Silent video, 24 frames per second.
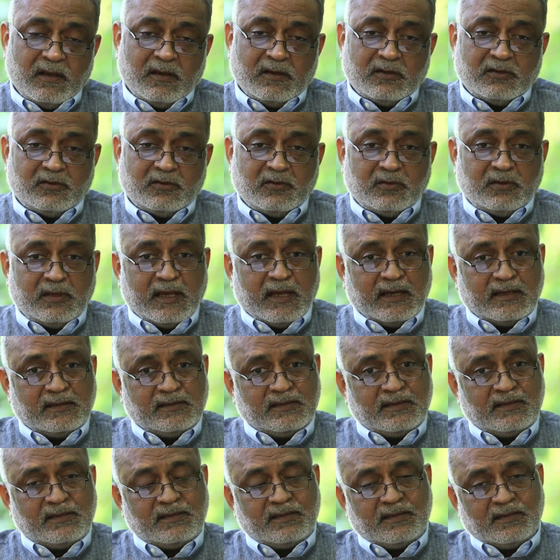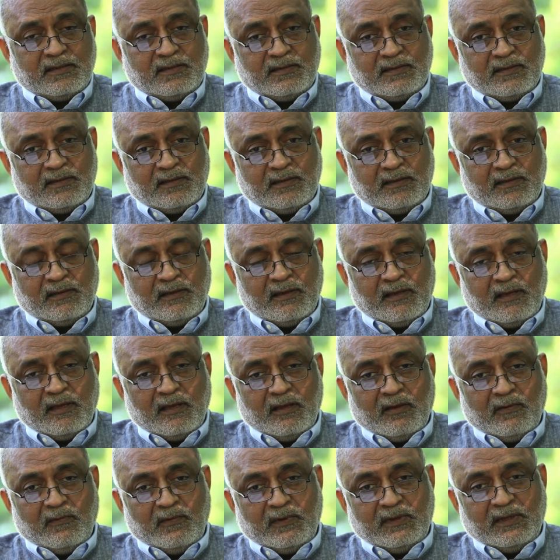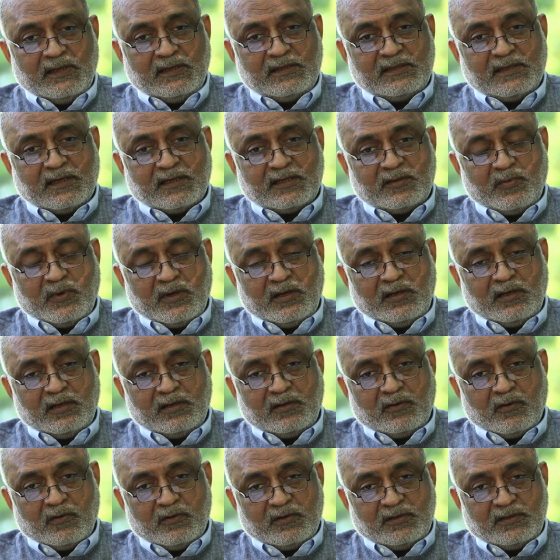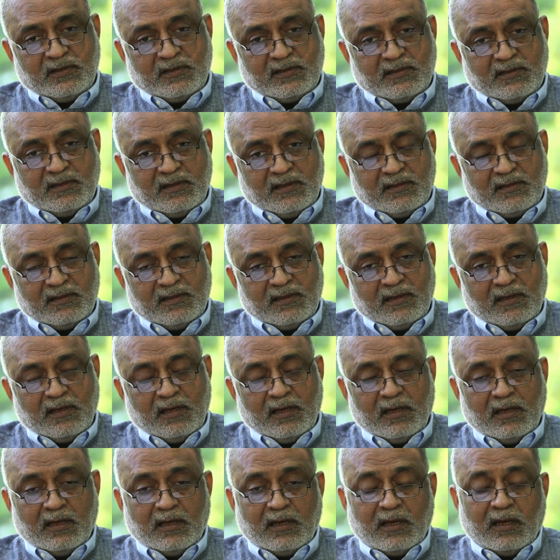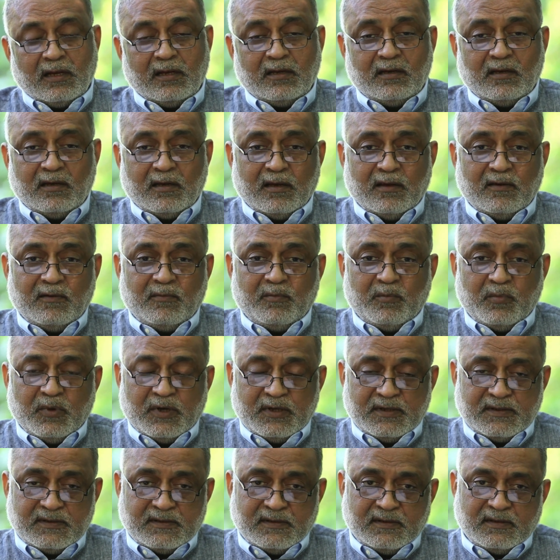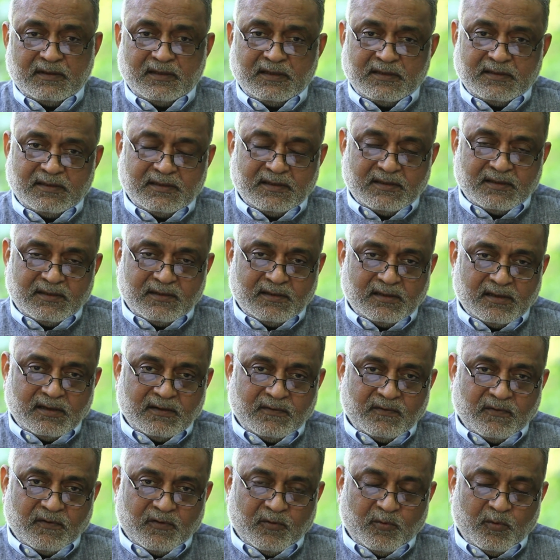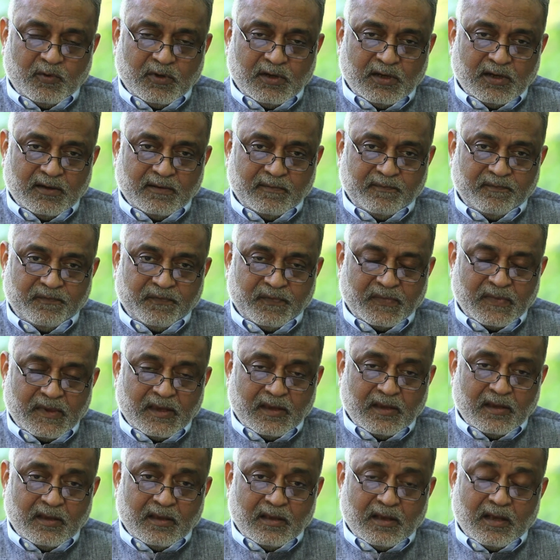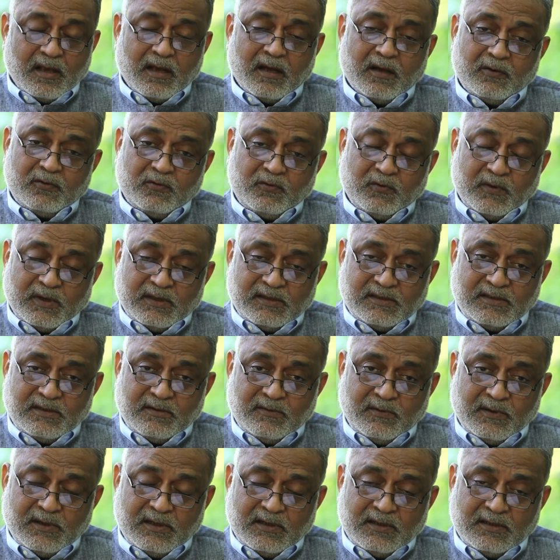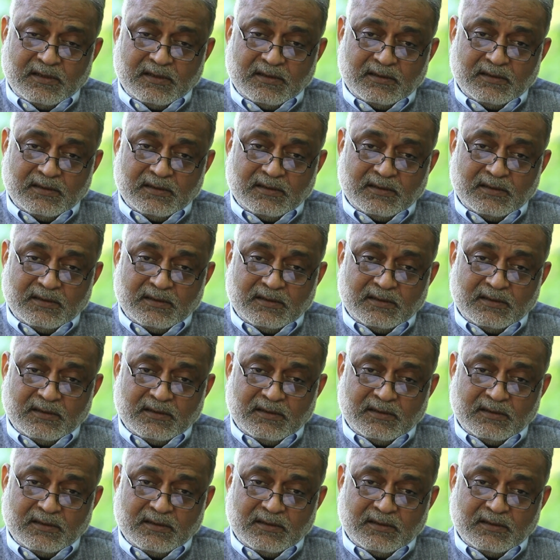So the existence with its expanded consciousness can derive bliss. This is the secret formula. How to achieve it?